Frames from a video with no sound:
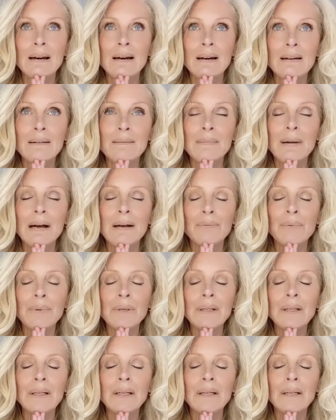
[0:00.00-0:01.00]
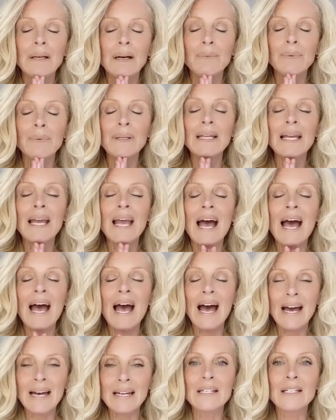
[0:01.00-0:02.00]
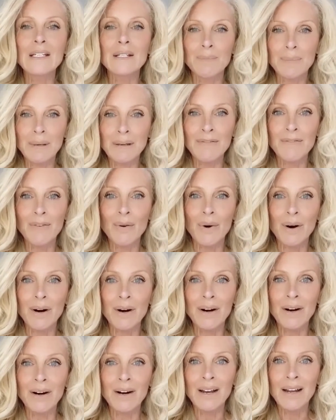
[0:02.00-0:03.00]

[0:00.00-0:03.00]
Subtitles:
I really hadn't before.